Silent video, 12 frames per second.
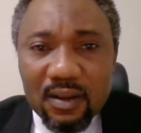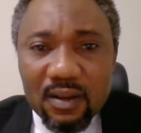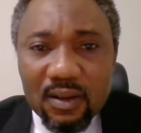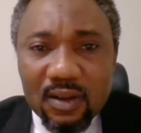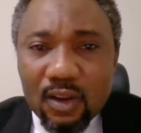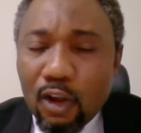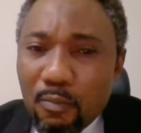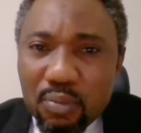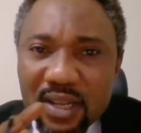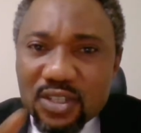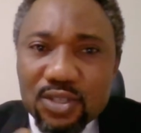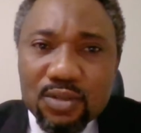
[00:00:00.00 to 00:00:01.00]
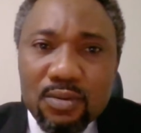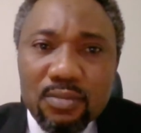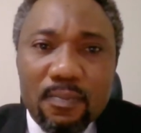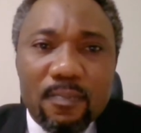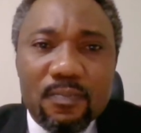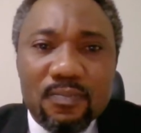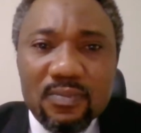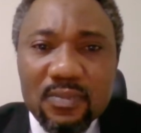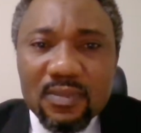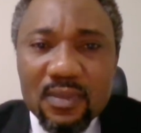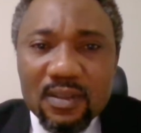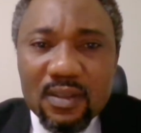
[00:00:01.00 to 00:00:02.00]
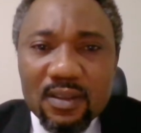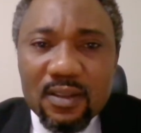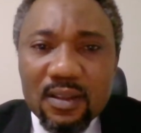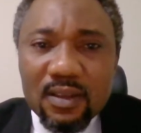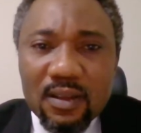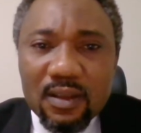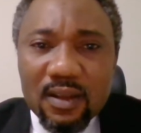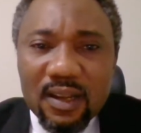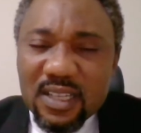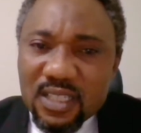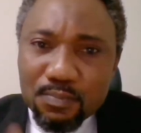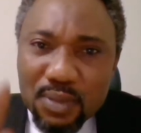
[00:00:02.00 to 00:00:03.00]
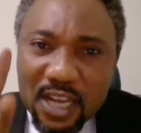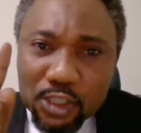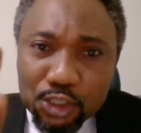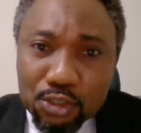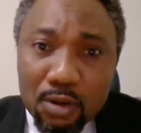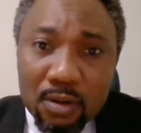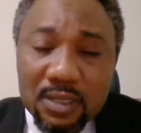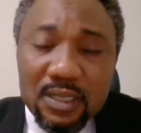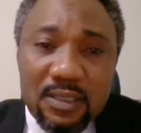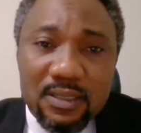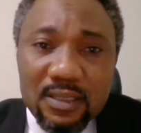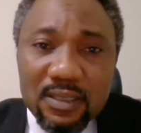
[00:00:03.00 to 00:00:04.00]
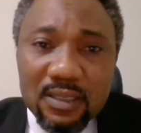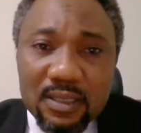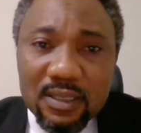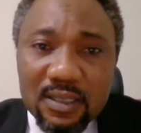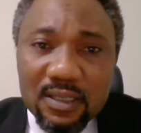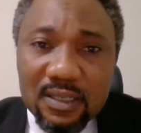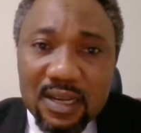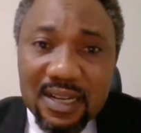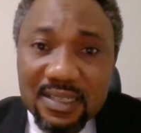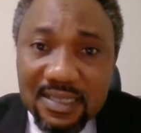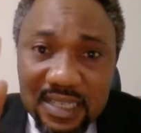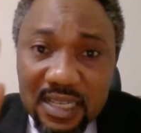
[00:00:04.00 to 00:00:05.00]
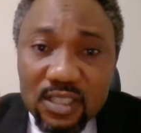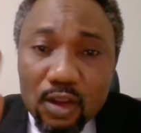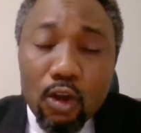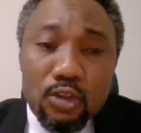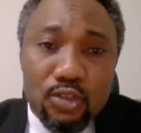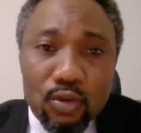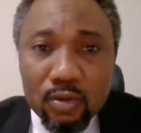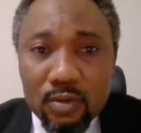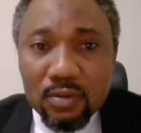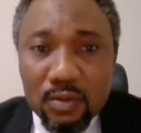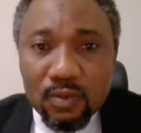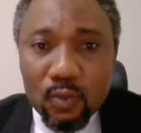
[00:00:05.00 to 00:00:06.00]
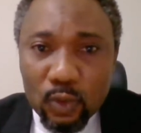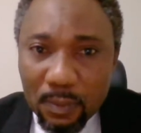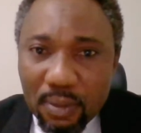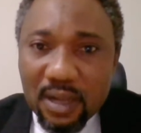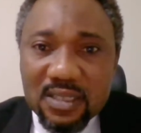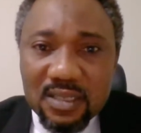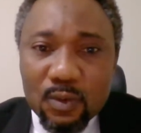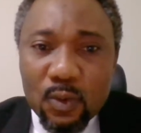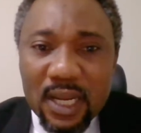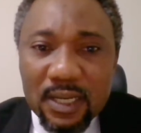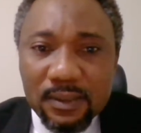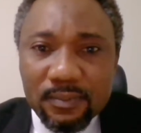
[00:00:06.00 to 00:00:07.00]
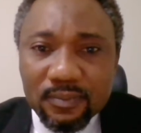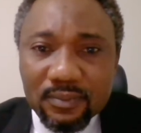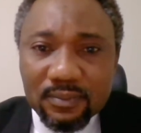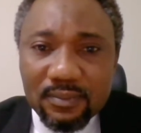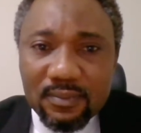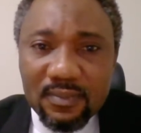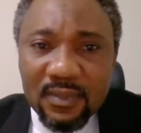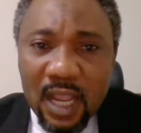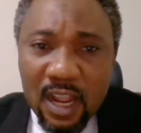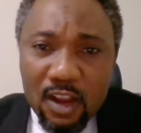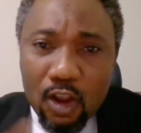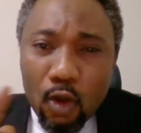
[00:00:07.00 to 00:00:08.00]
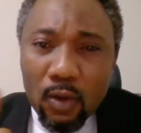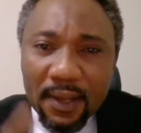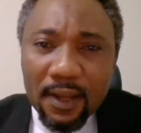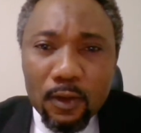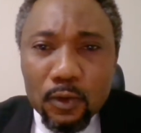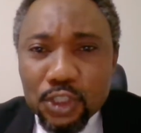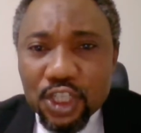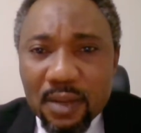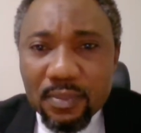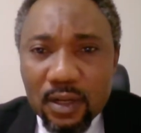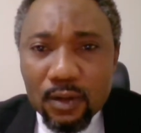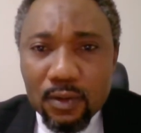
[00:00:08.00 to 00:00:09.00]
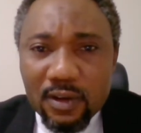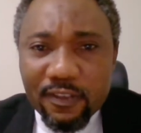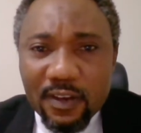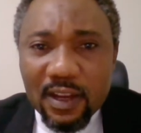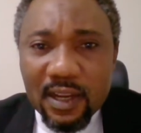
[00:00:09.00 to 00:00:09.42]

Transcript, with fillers: God bless you. Let's be assured that this also will pass away, and God alone shall be glorified.